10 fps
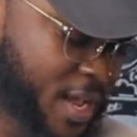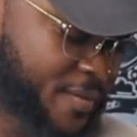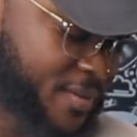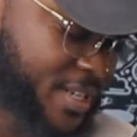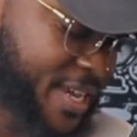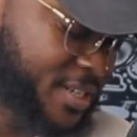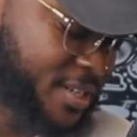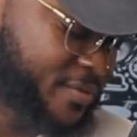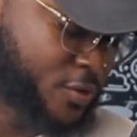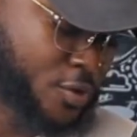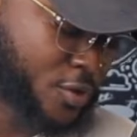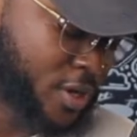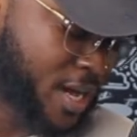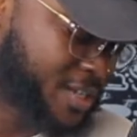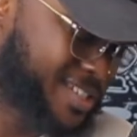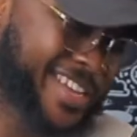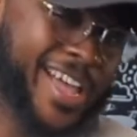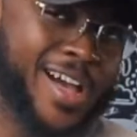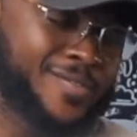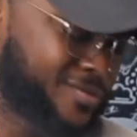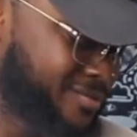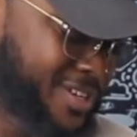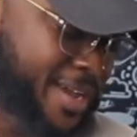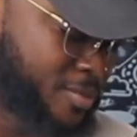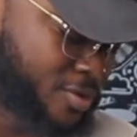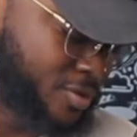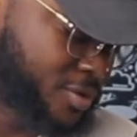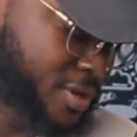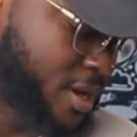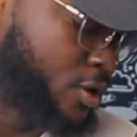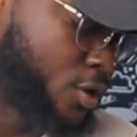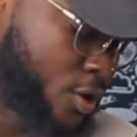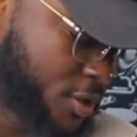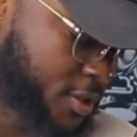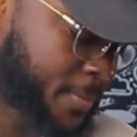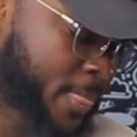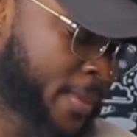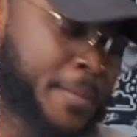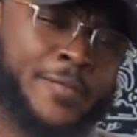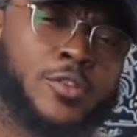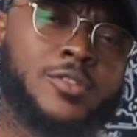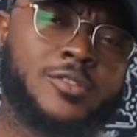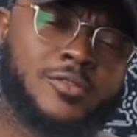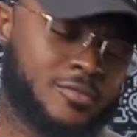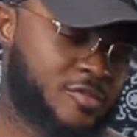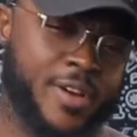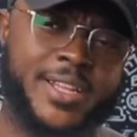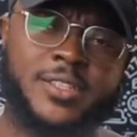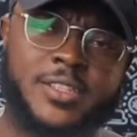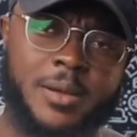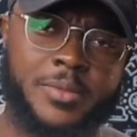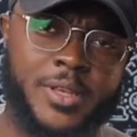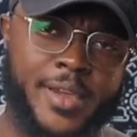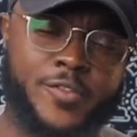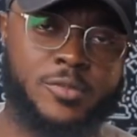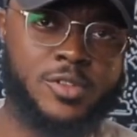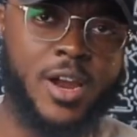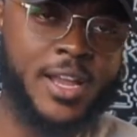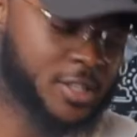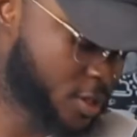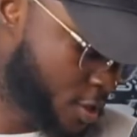invitation, photo collage. They have labels a lot. But if you want to create something from scratch,